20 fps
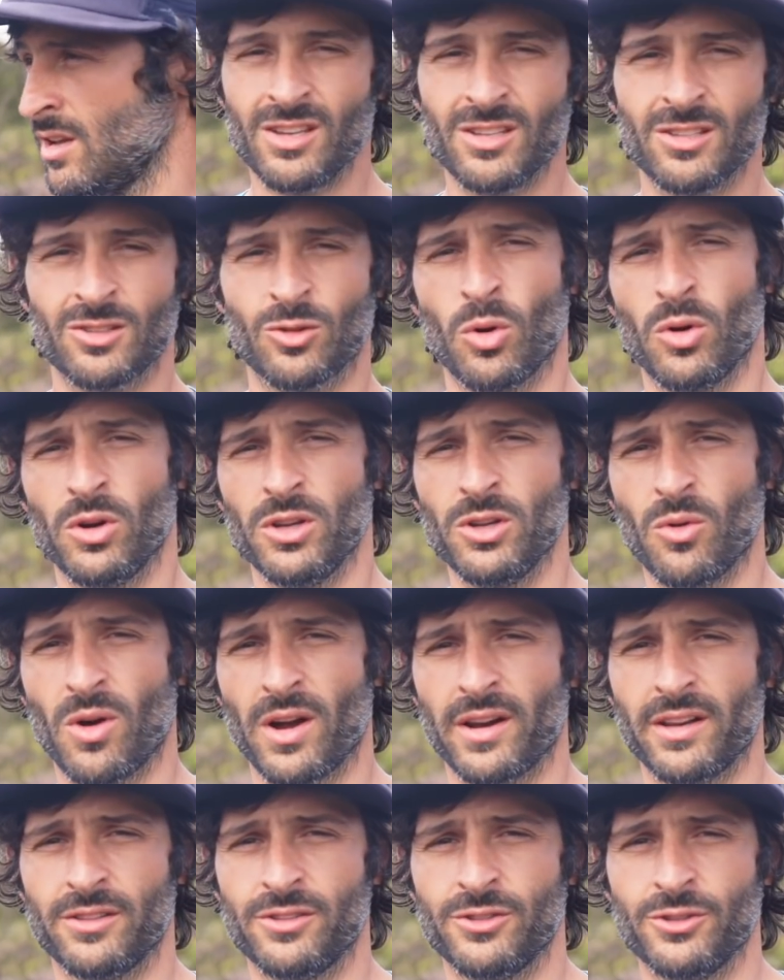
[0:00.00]
So what you
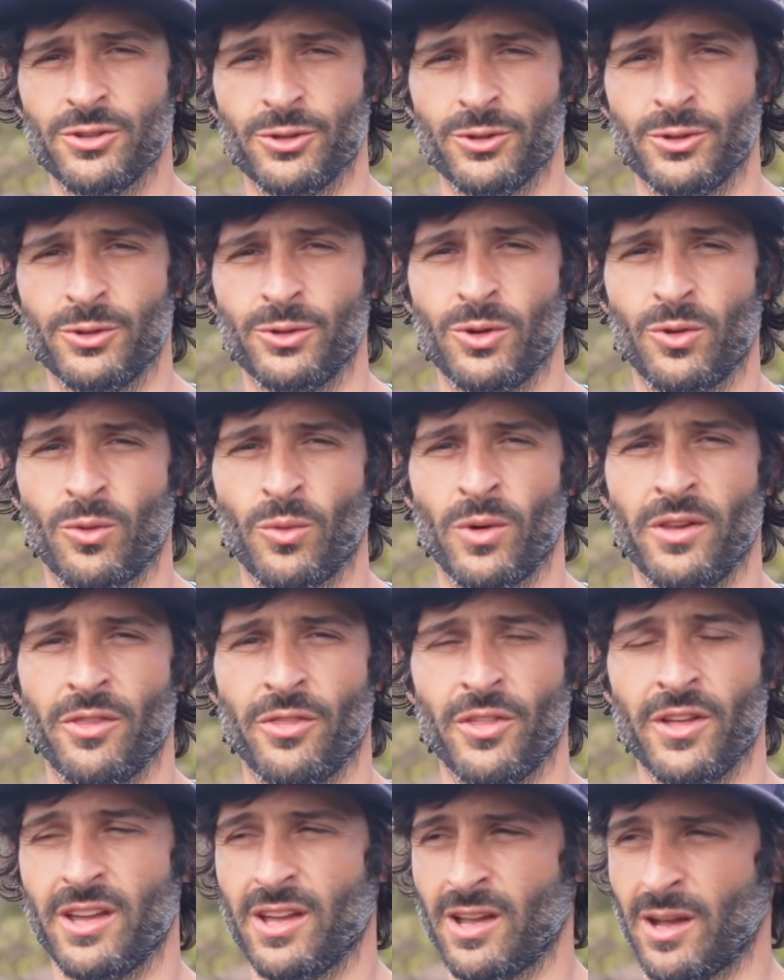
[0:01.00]
want to do when
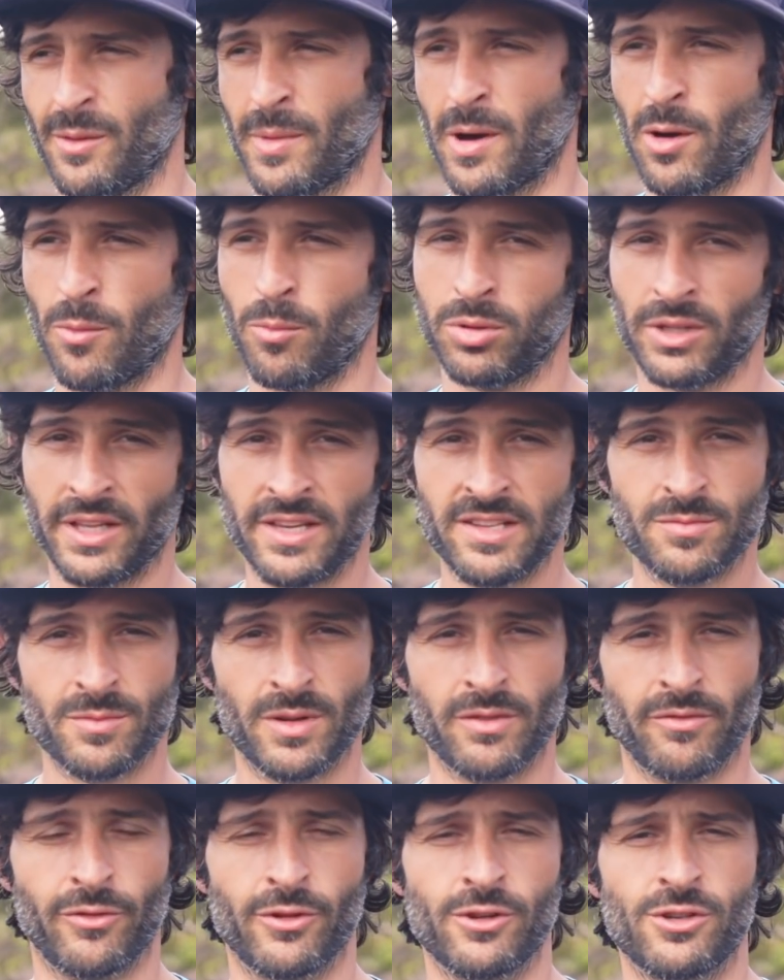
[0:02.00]
thinking about
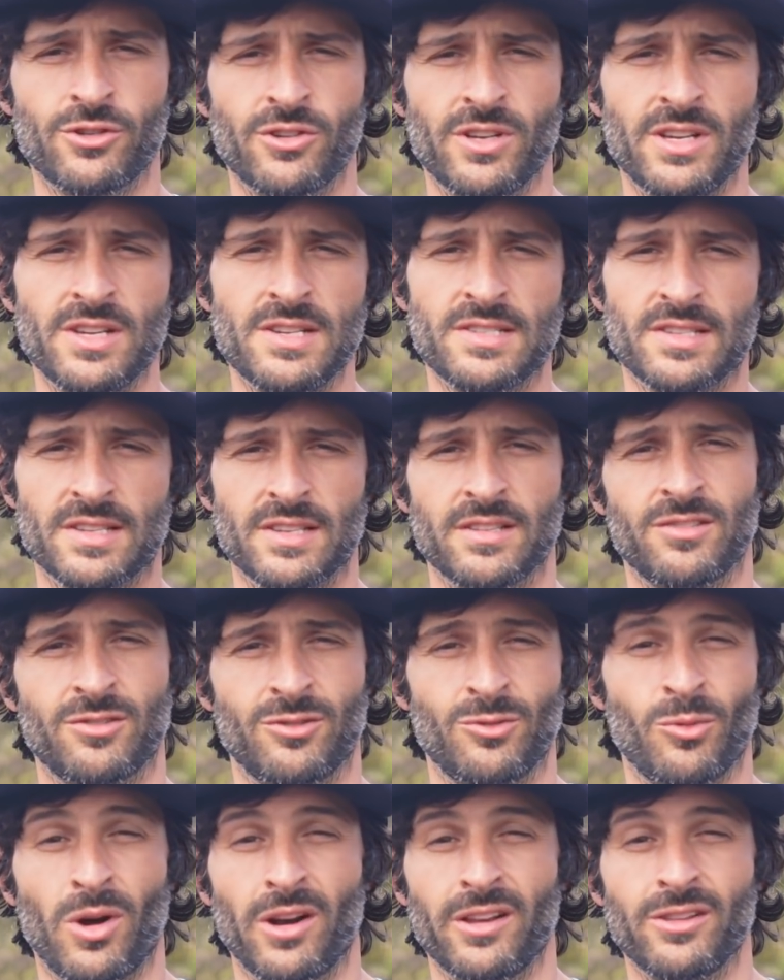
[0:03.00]
placement for trees is
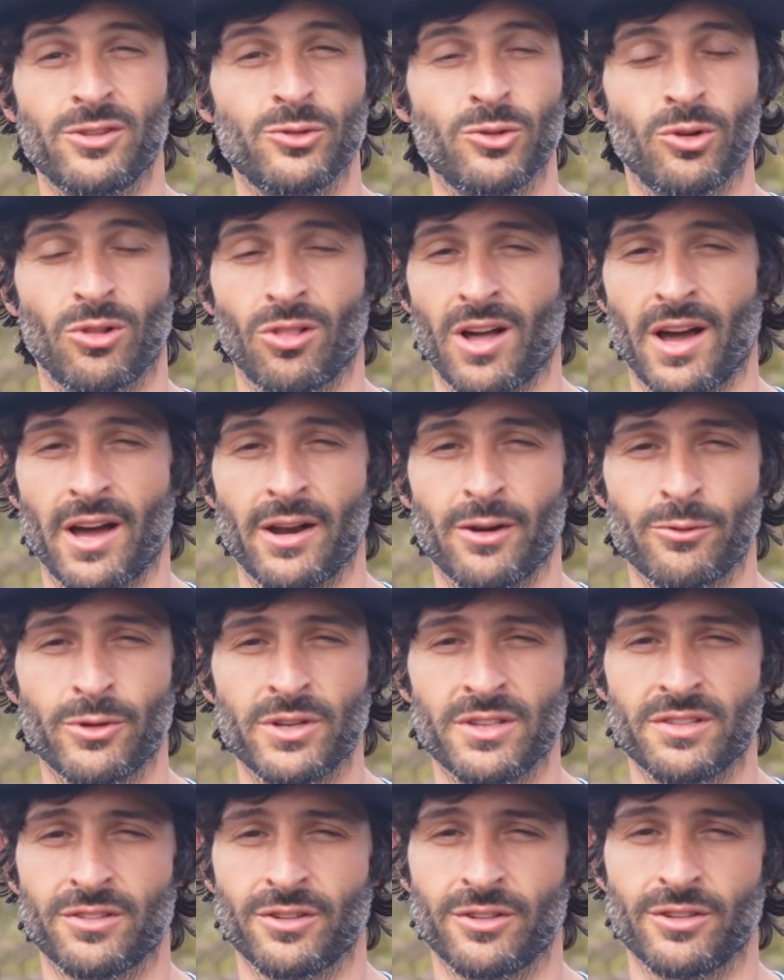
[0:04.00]
you want to do a lot of
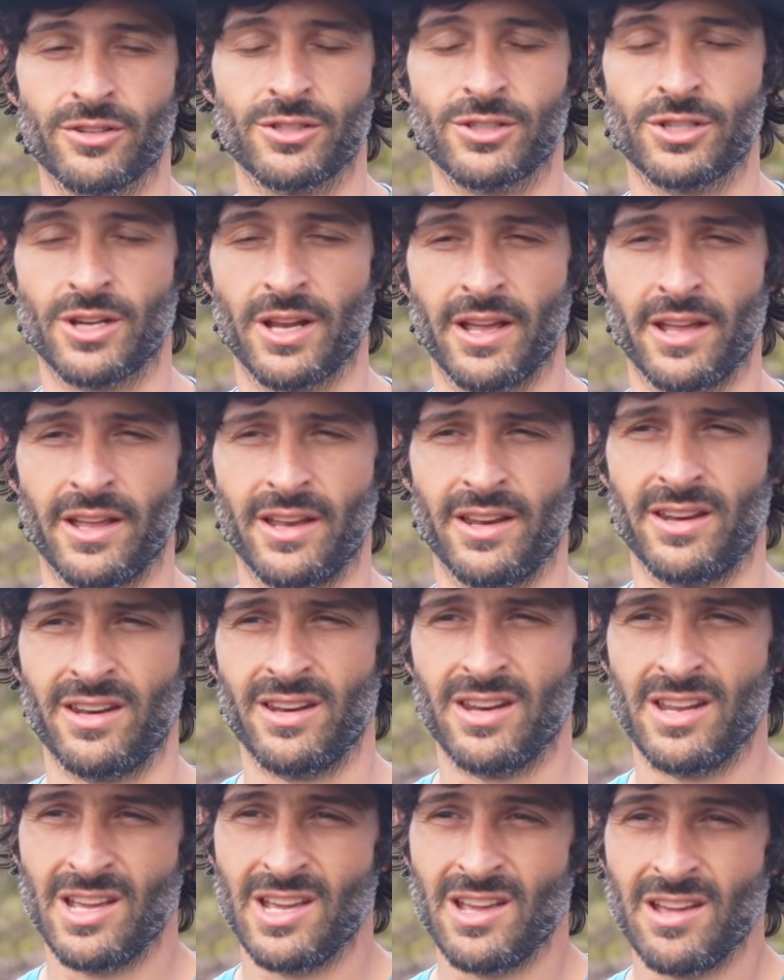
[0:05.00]
research and
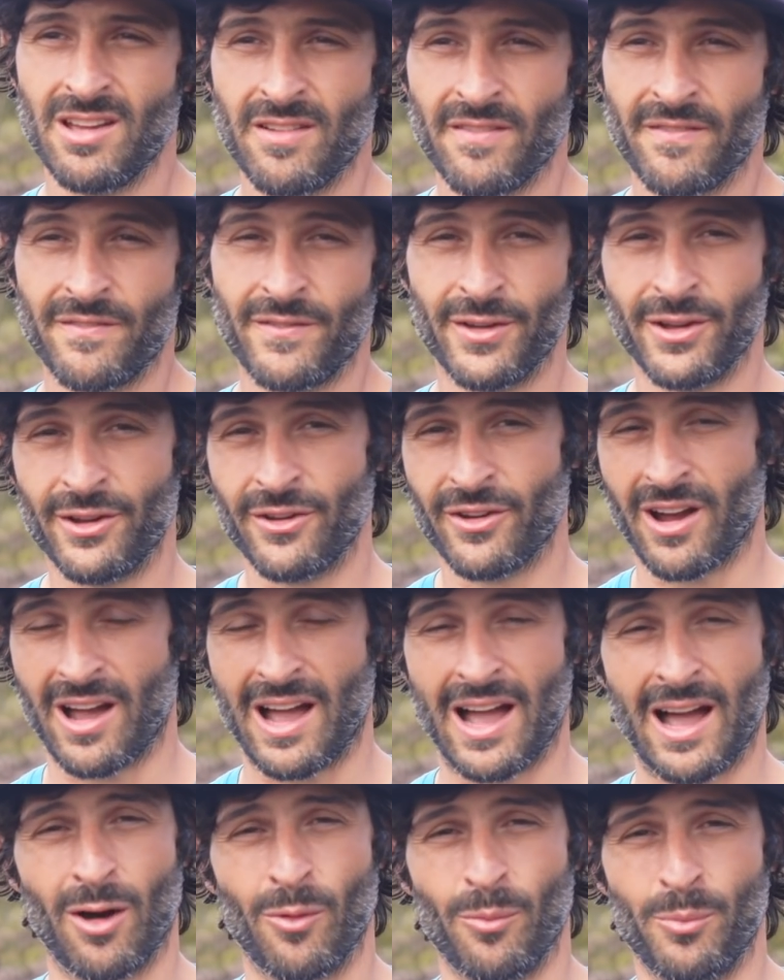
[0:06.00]
figure out
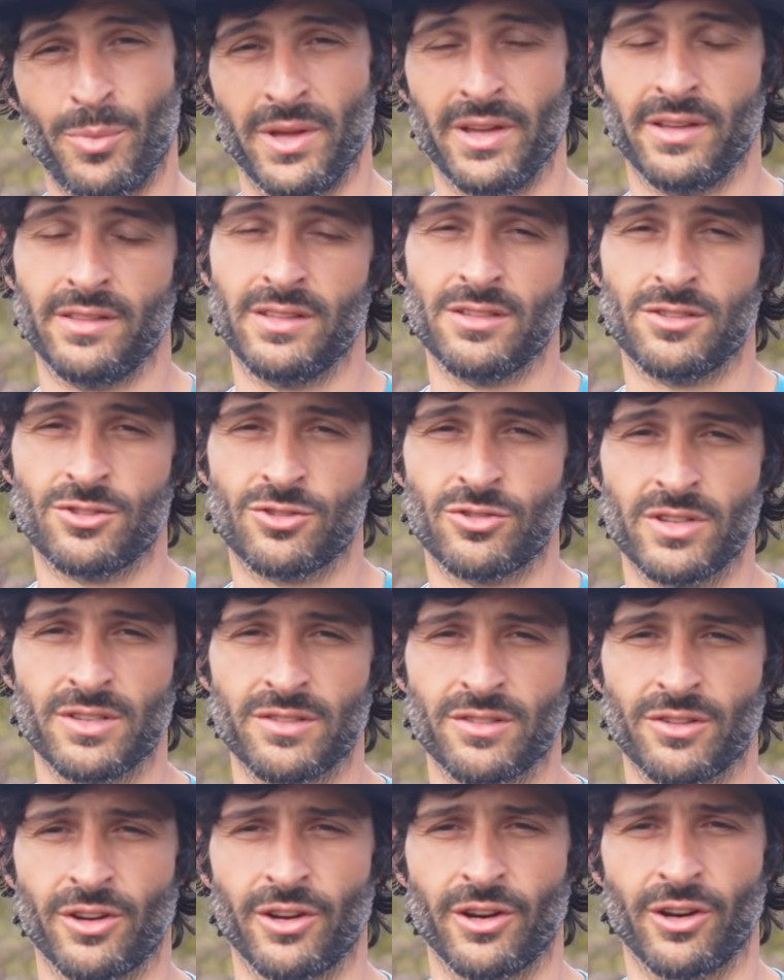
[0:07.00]
how big these
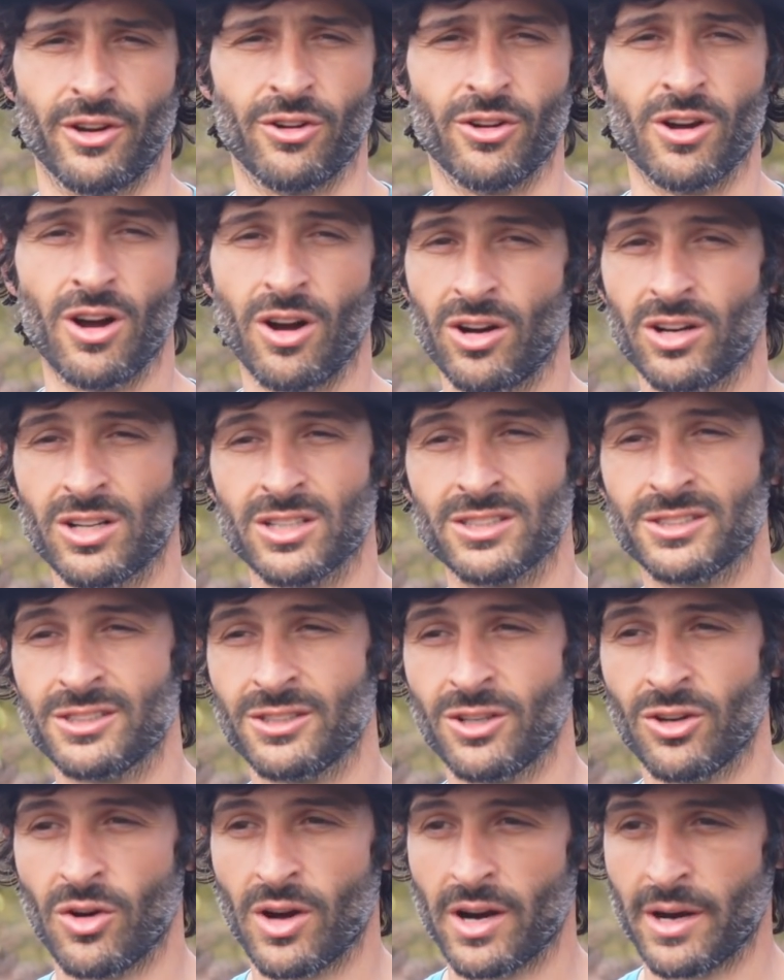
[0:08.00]
trees are going to grow, because you
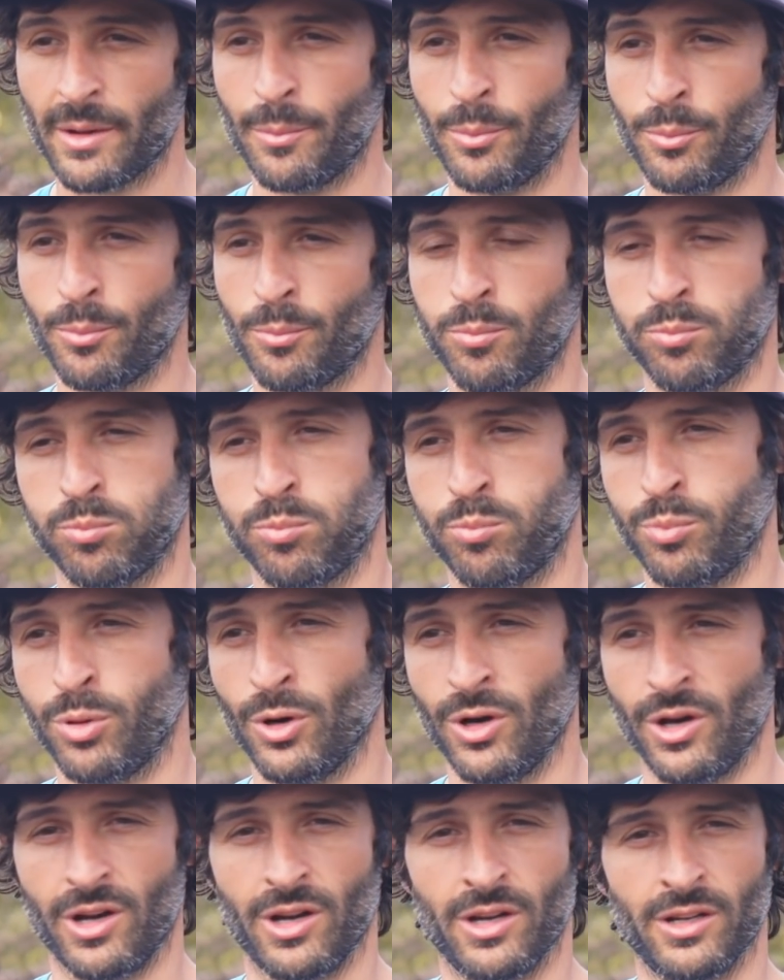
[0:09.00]
don't want to
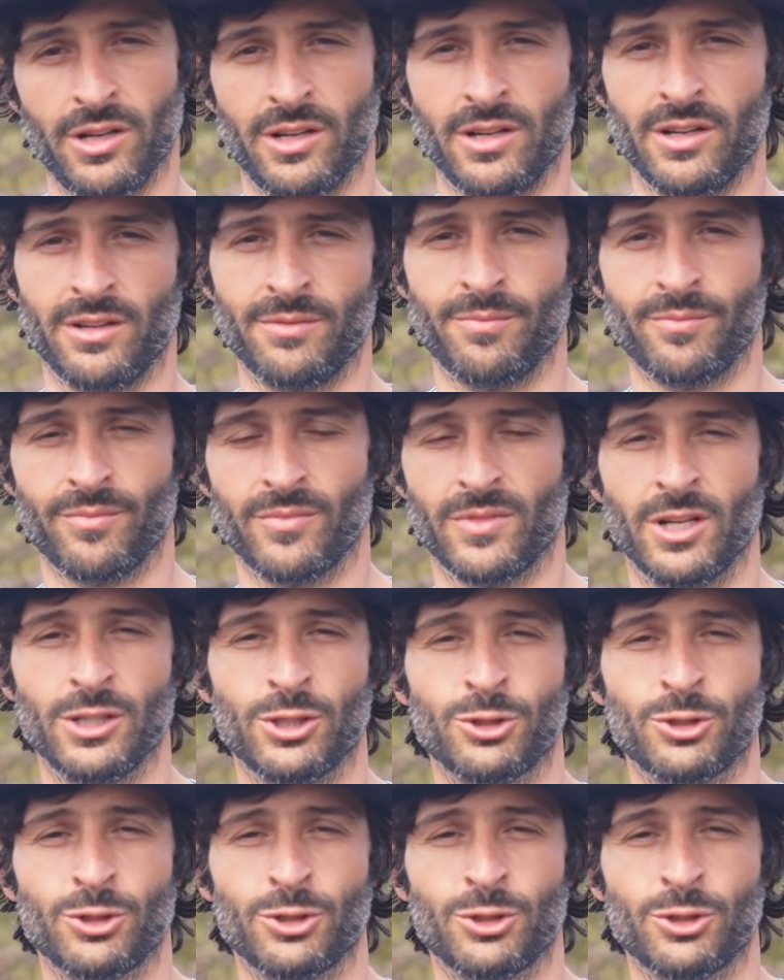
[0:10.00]
put a a